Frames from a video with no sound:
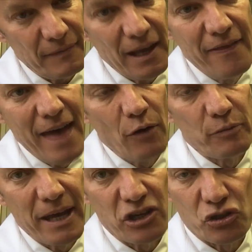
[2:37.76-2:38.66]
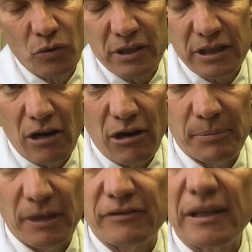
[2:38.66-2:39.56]
and that would be a short scar
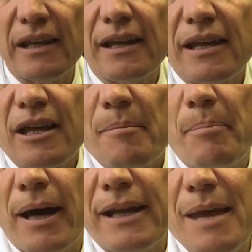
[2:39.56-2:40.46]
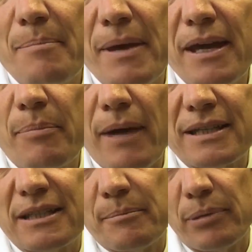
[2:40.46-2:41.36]
uplift. But a big
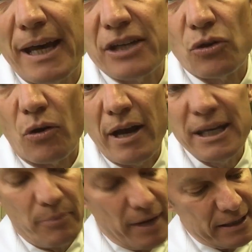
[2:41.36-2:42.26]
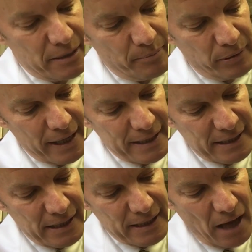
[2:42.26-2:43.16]
breast implant or any breast implant
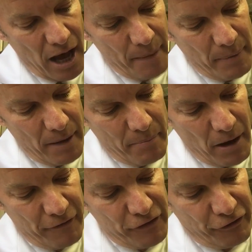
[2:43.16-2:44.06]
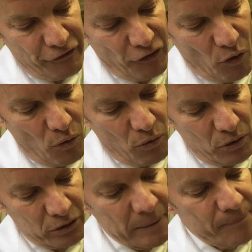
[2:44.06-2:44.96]
sits up above the
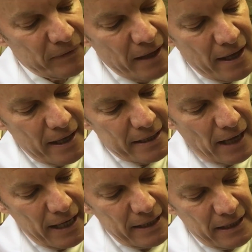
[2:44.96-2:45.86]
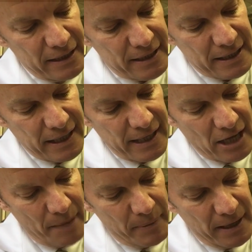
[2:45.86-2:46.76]
fold, tightening the skin
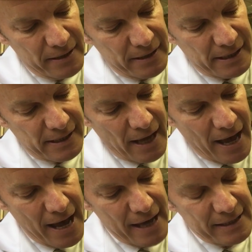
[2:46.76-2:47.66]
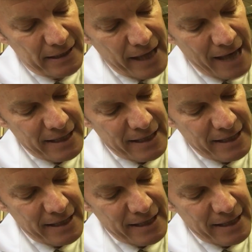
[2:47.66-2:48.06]
up in the sides, and that